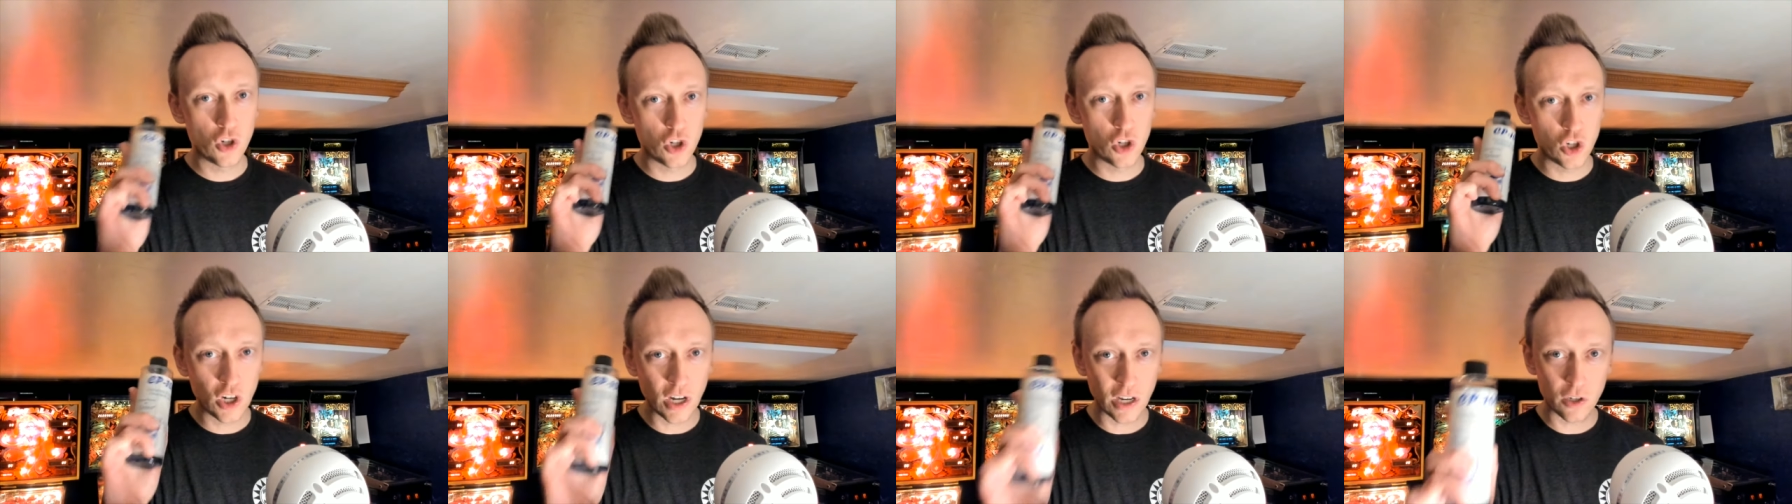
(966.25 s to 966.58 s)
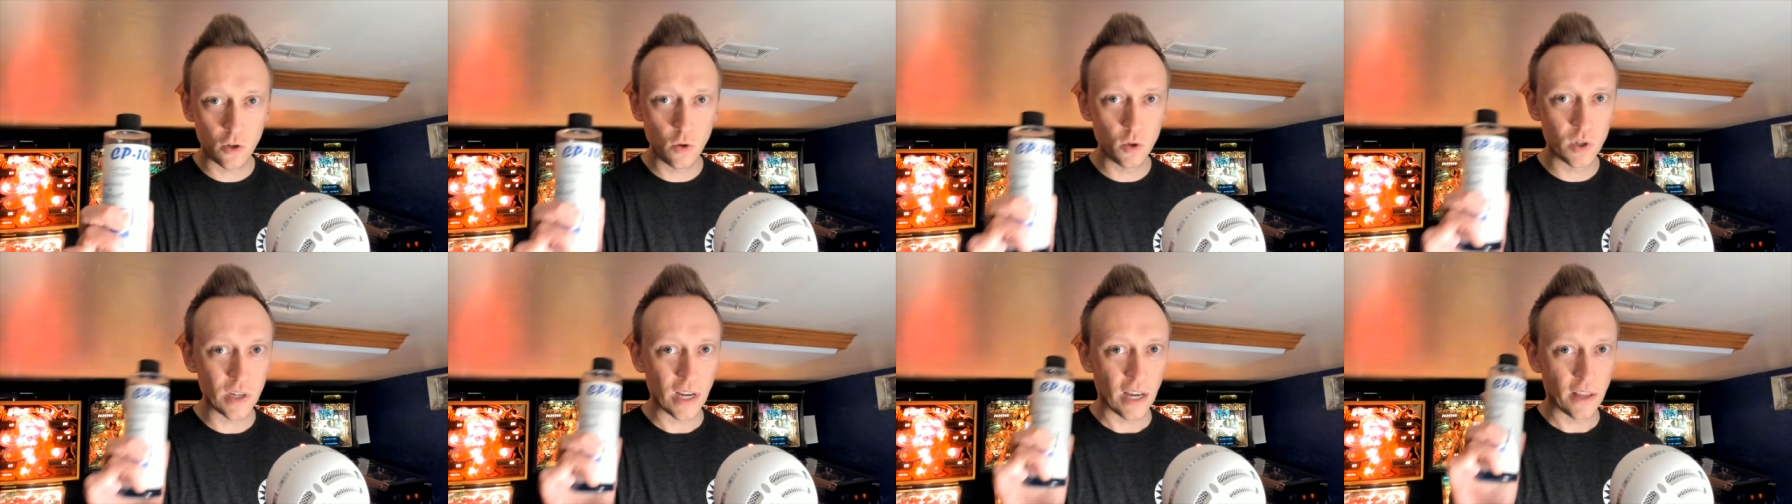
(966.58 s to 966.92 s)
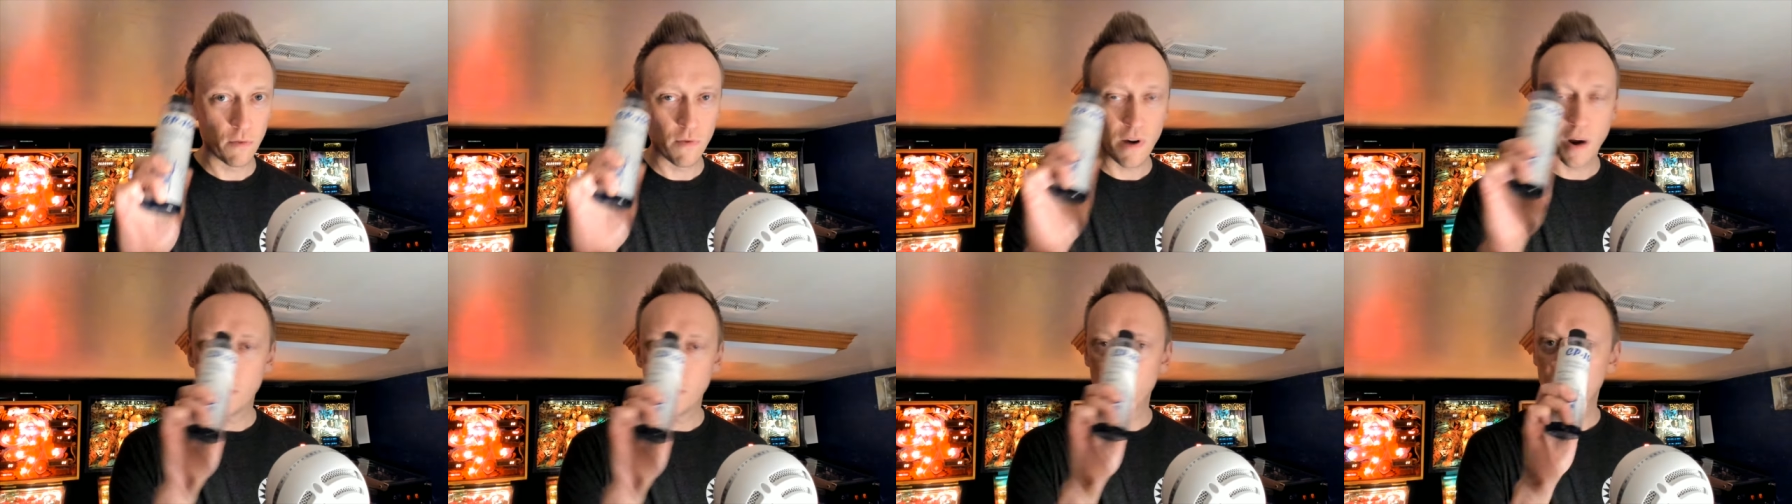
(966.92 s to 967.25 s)
Just use it on
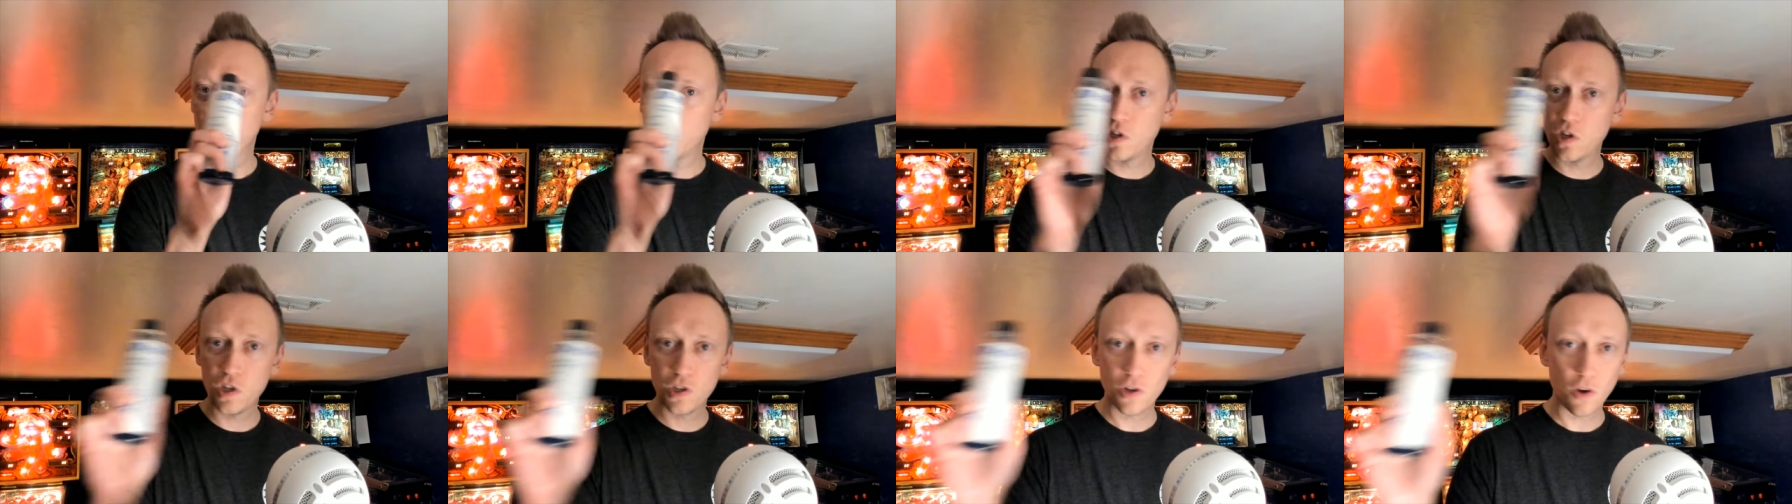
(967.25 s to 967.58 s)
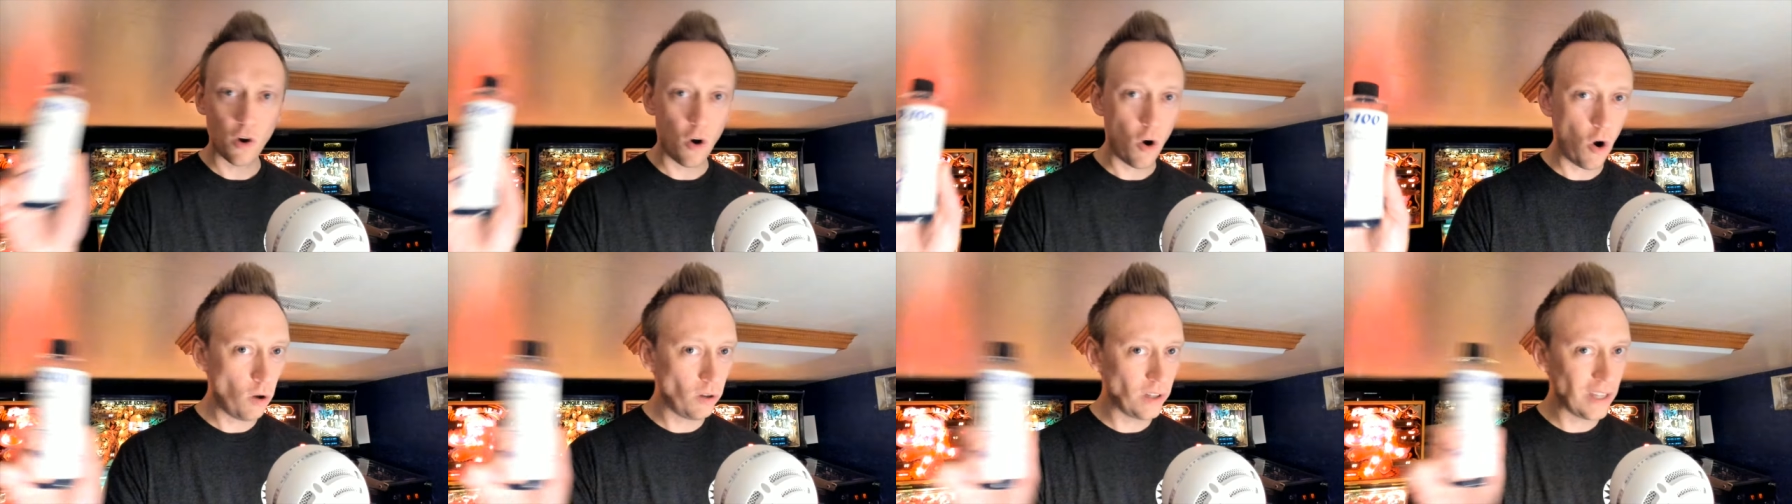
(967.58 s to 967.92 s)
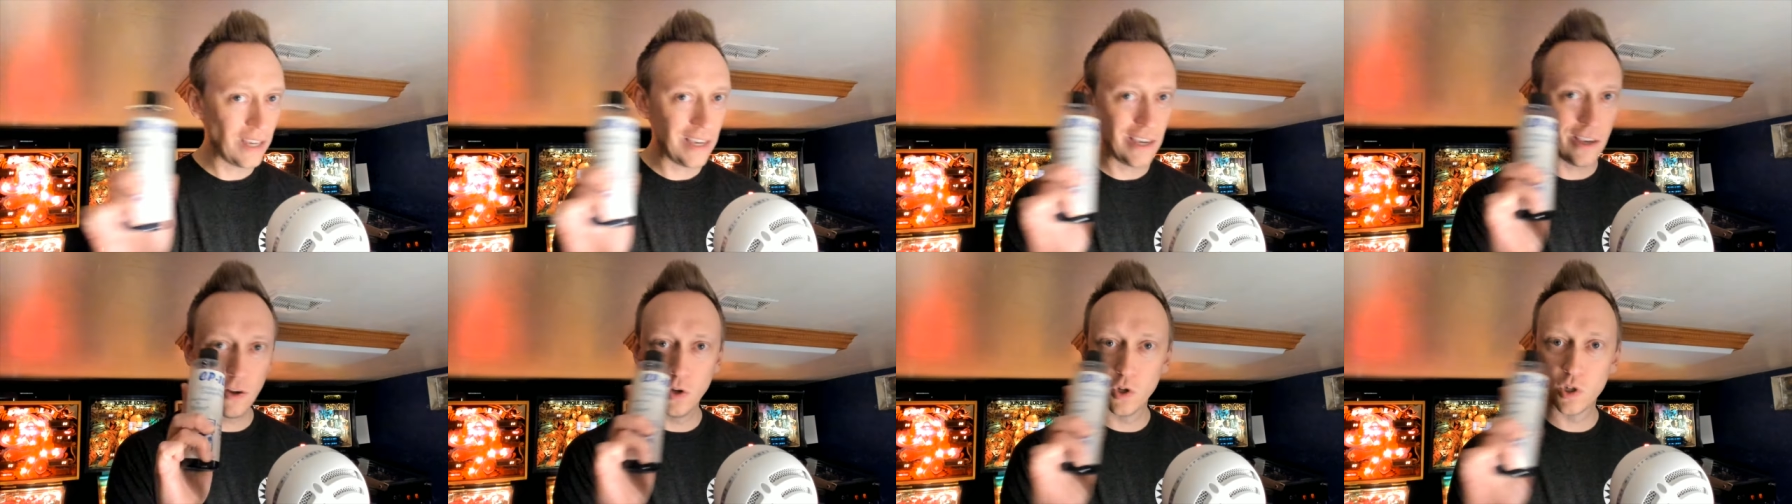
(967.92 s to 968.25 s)
the rubbers. This is only
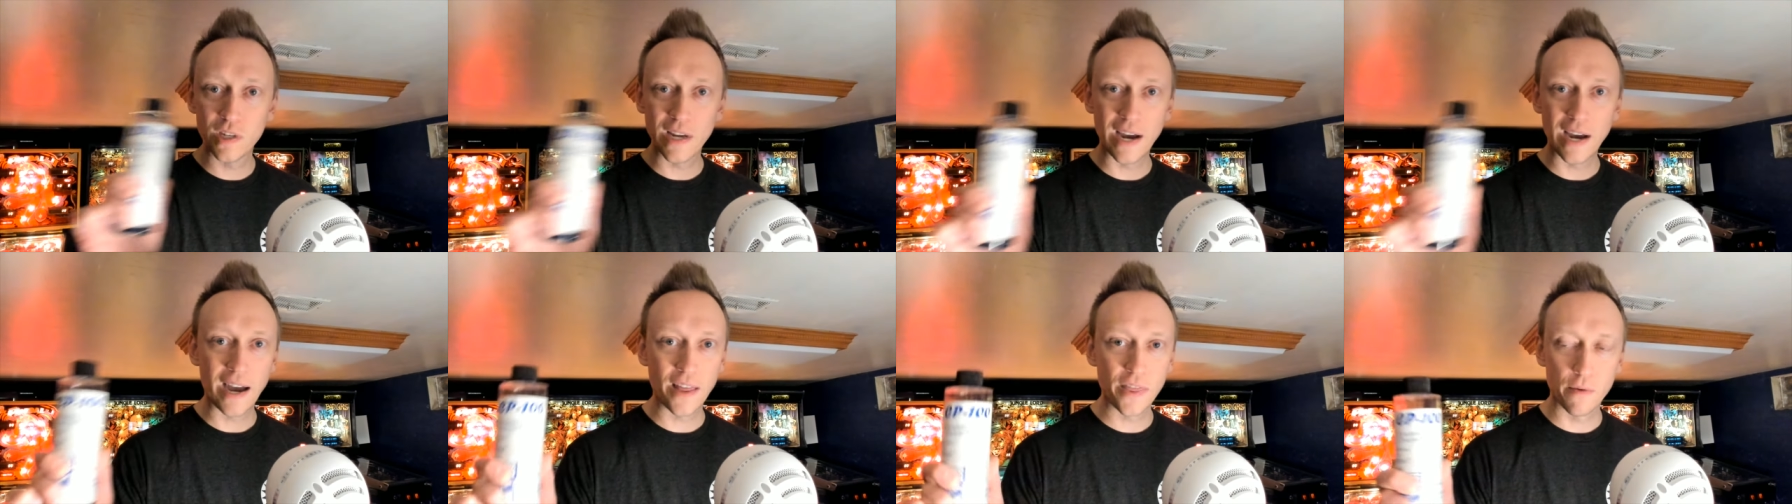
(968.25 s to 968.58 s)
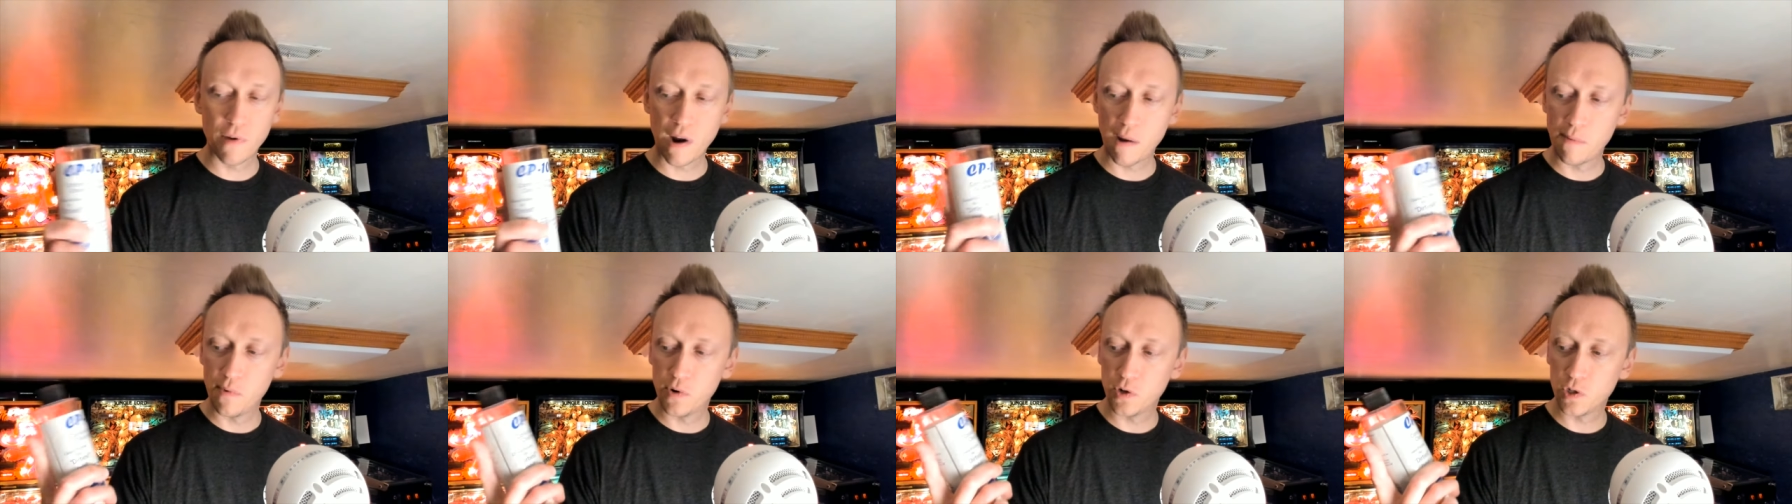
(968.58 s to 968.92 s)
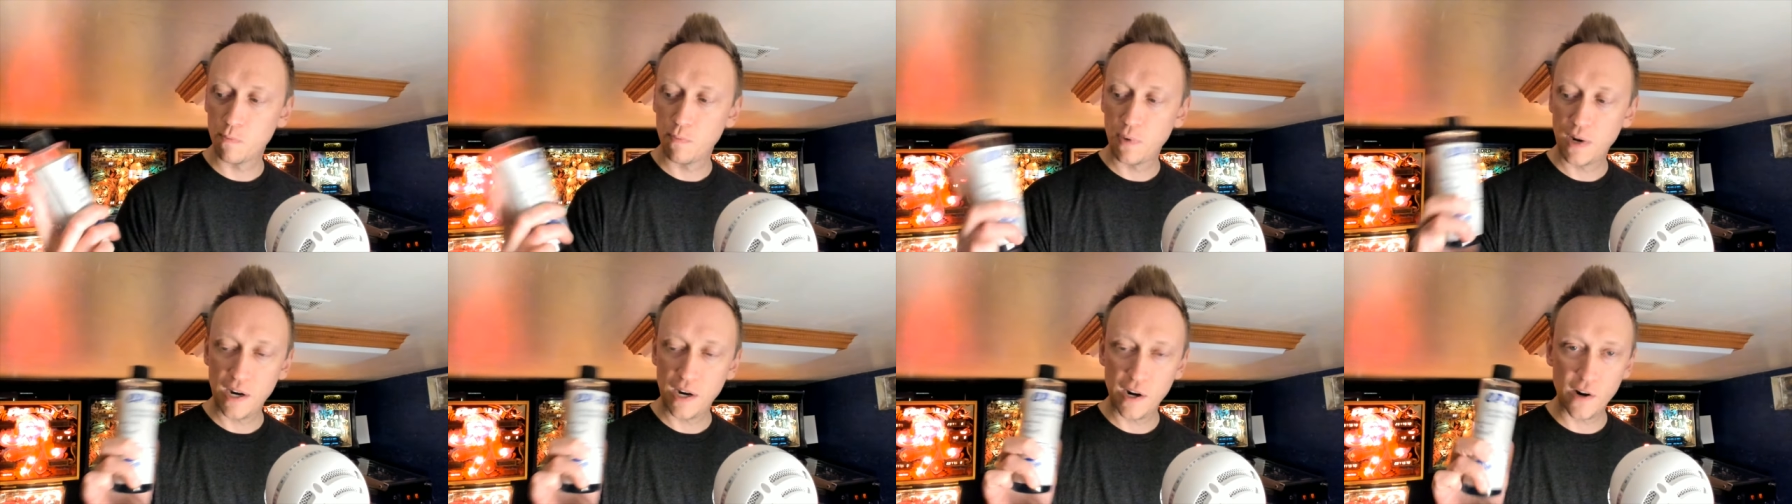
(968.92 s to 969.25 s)
used on the rubbers,
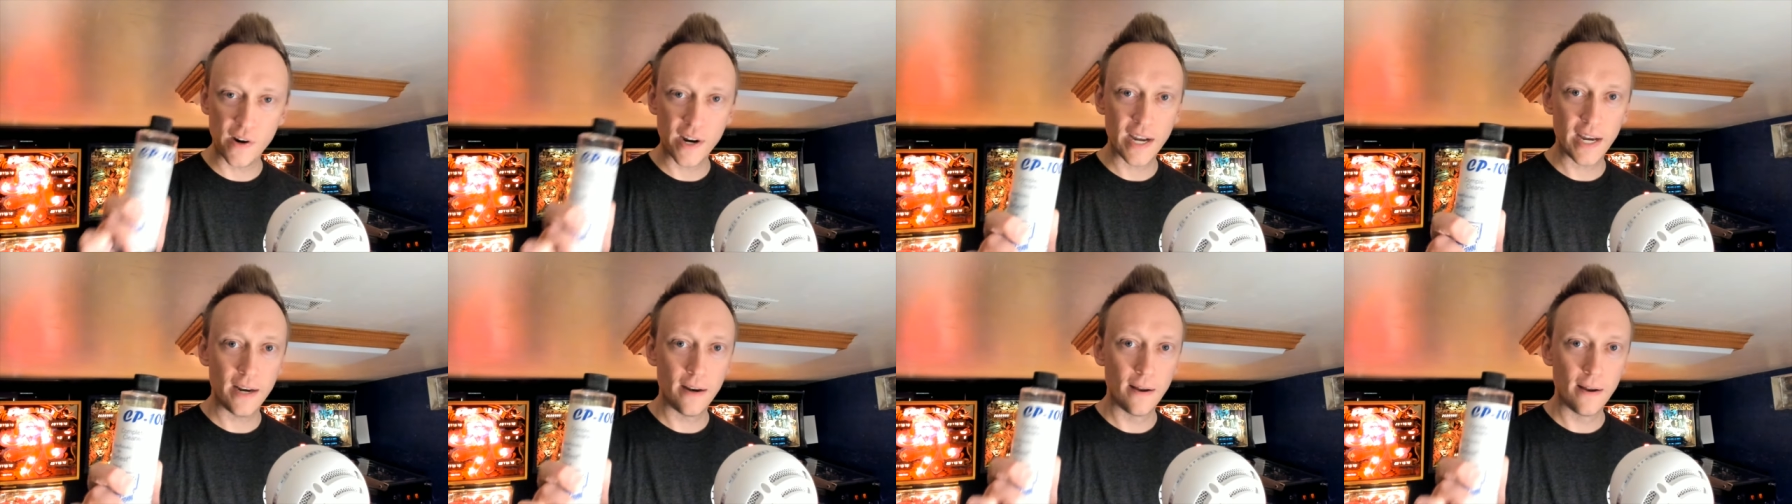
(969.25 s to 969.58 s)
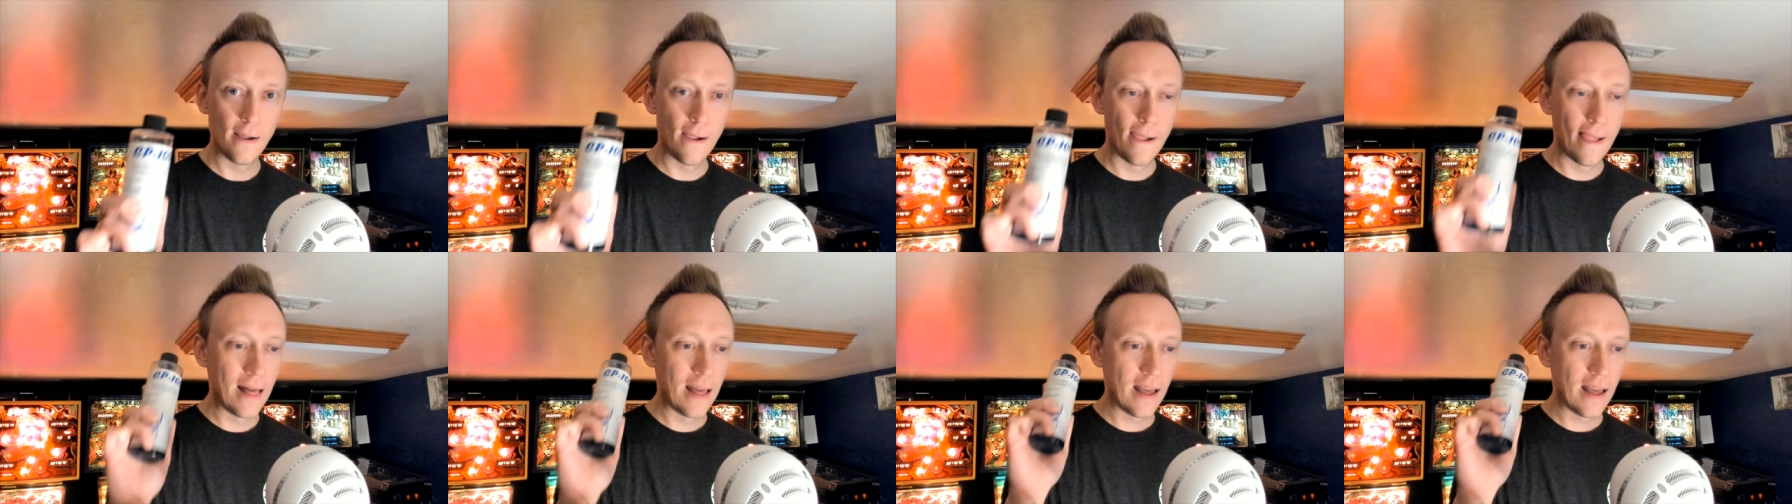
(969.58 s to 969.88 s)
period,